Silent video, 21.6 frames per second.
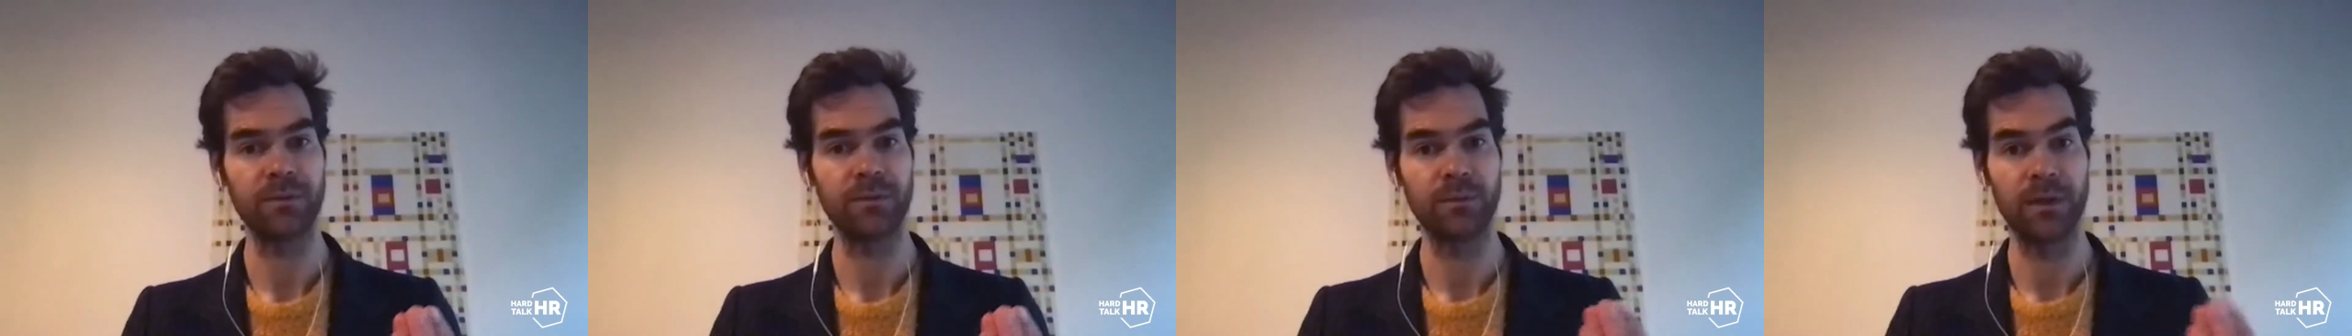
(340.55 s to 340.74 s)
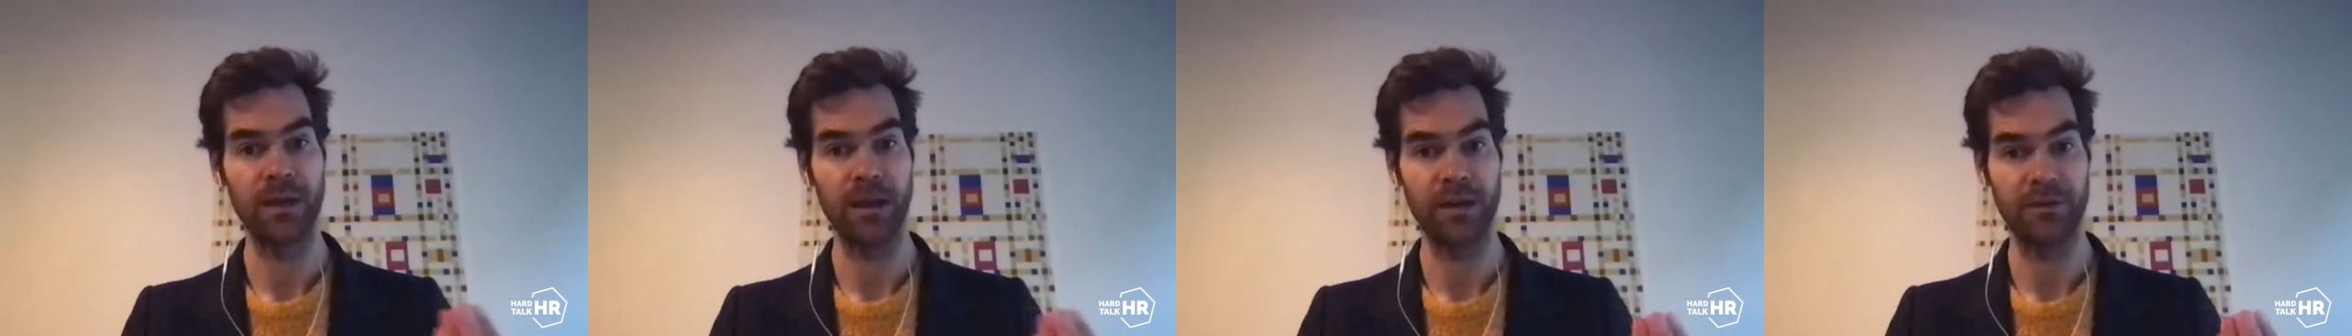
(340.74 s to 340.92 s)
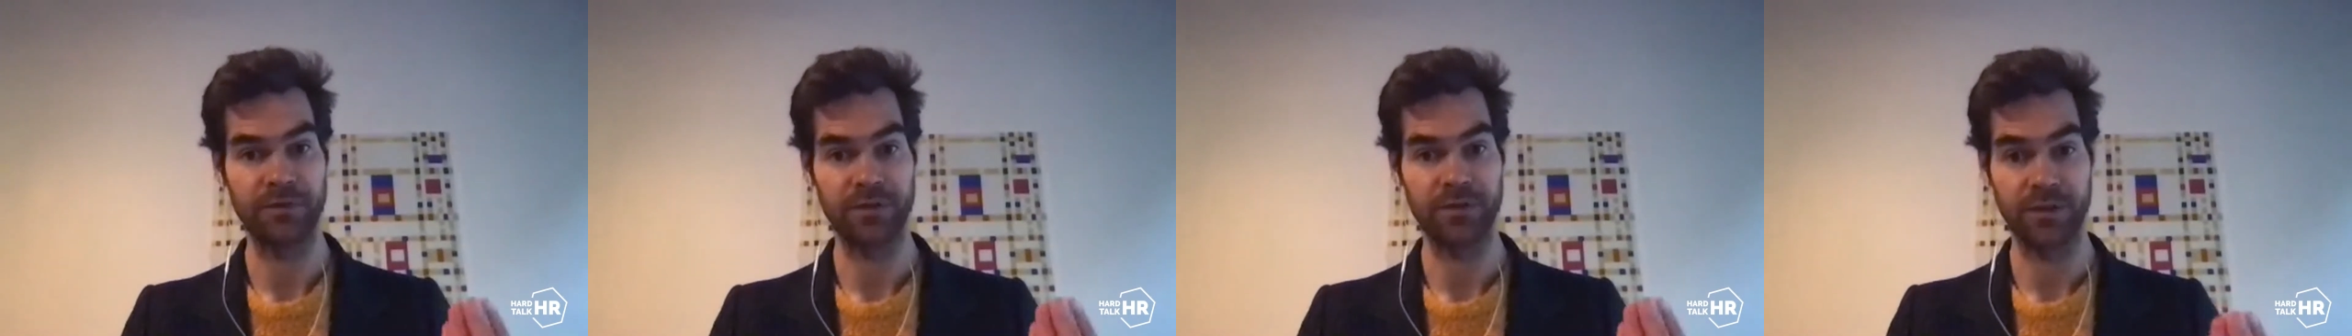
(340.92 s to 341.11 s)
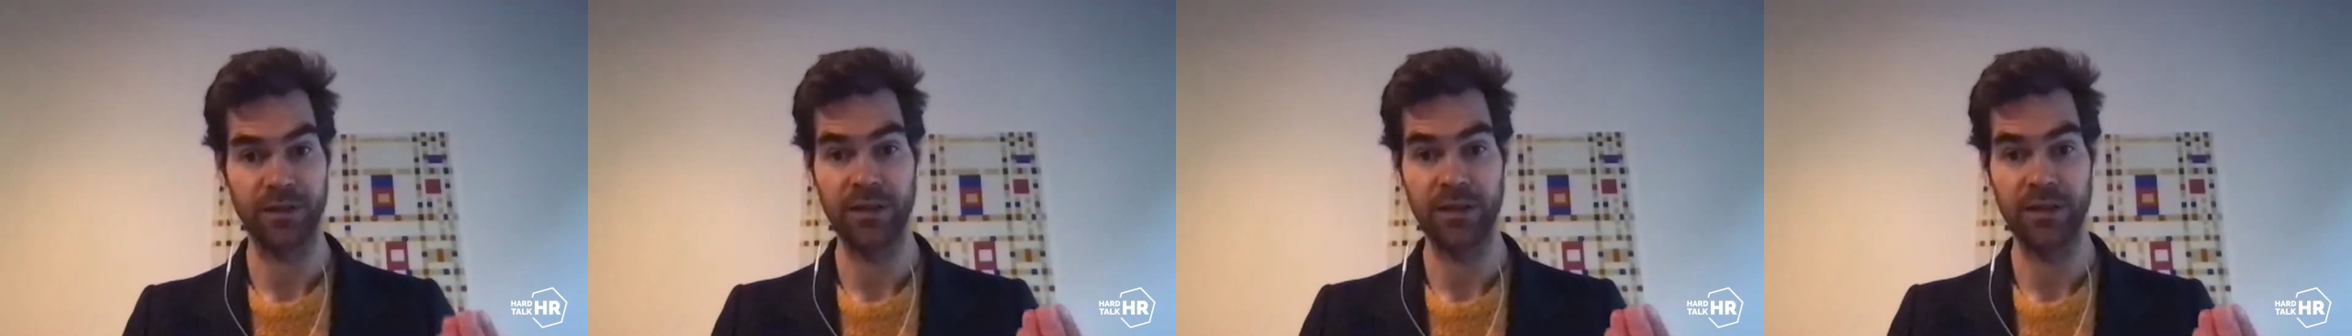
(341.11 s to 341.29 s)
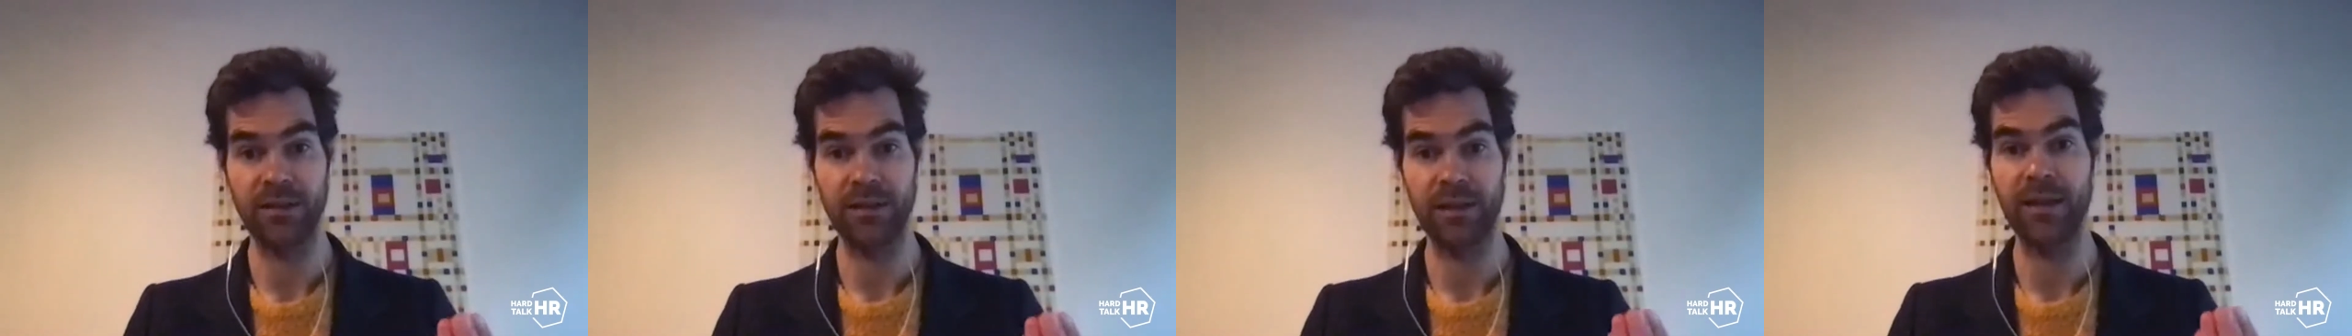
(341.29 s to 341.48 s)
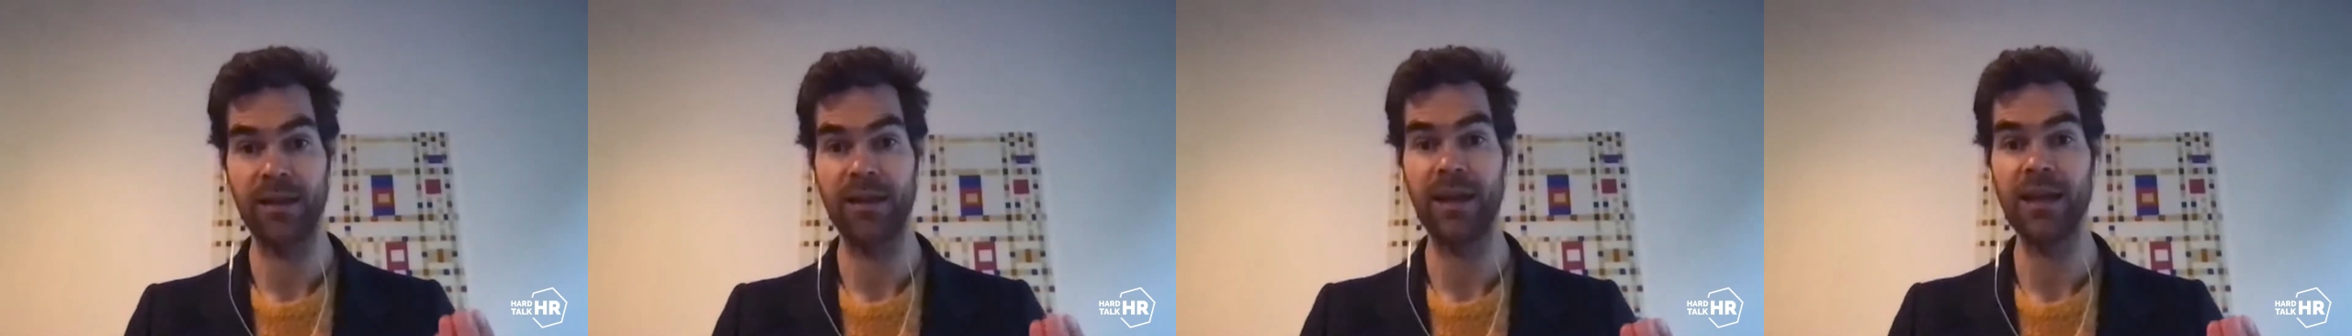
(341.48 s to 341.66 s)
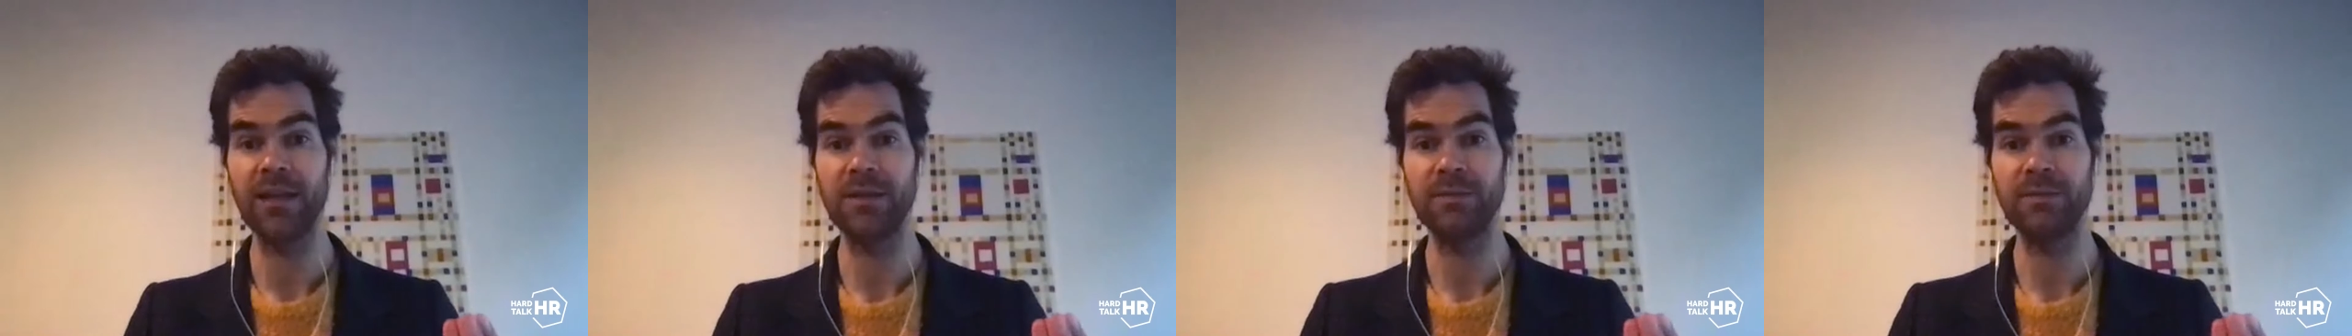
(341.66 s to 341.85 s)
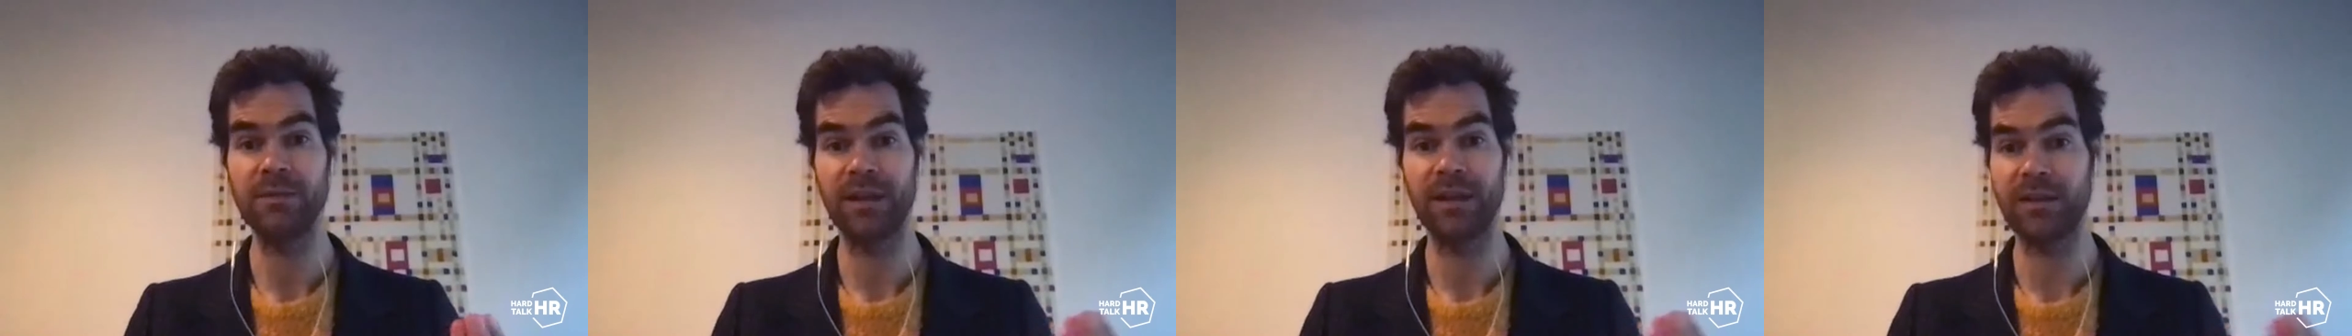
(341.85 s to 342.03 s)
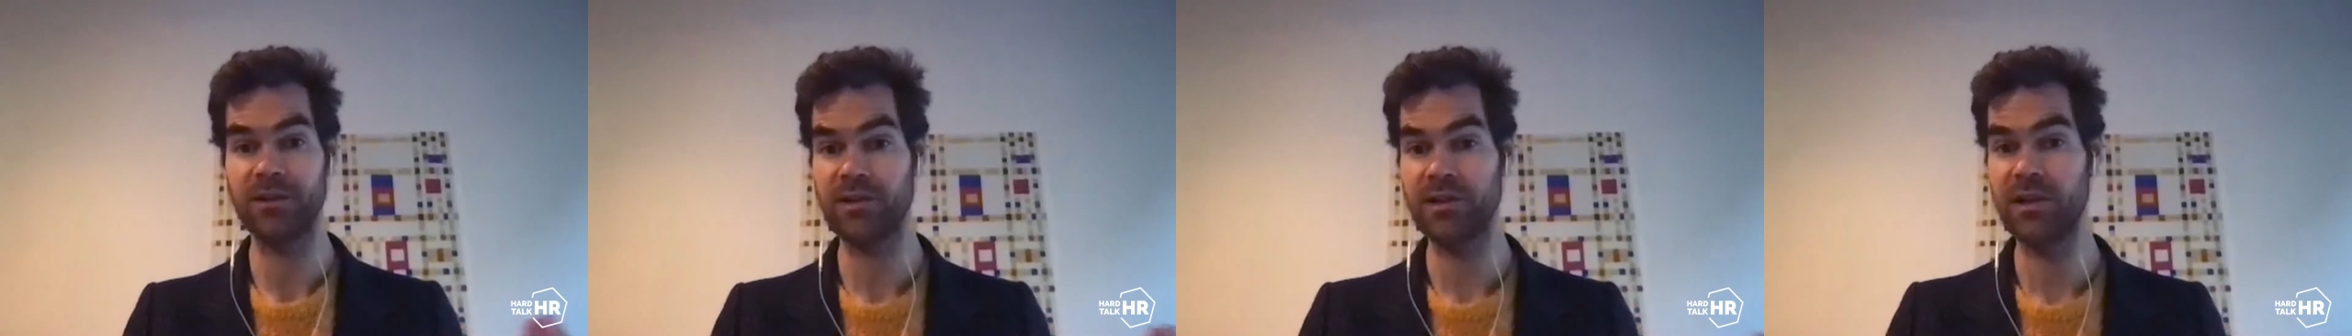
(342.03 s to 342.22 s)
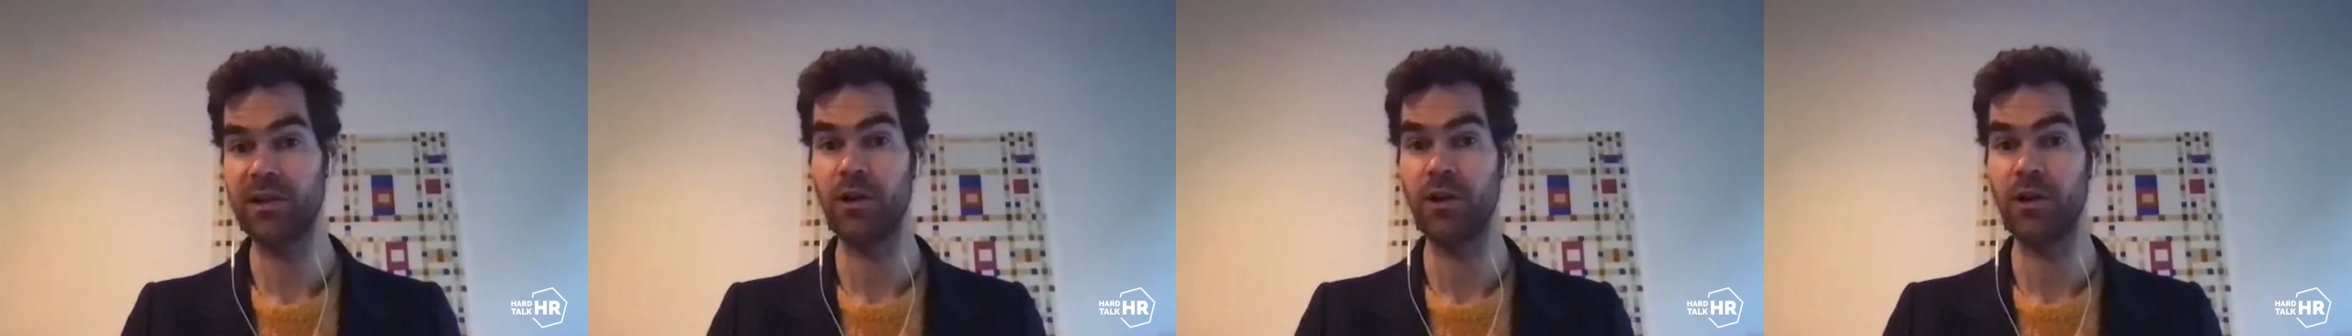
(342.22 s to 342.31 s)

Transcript: we have seen engagement actually